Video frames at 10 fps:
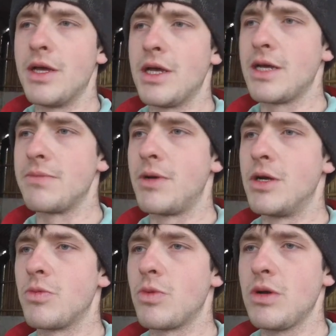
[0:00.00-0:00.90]
It
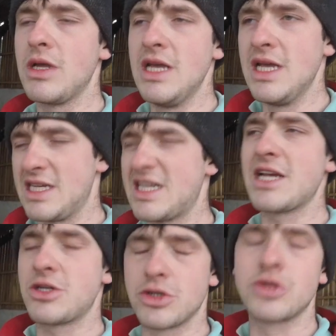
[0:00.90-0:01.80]

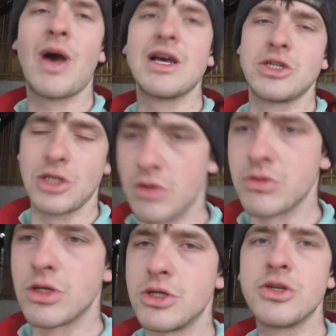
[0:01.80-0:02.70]
takes us twice as long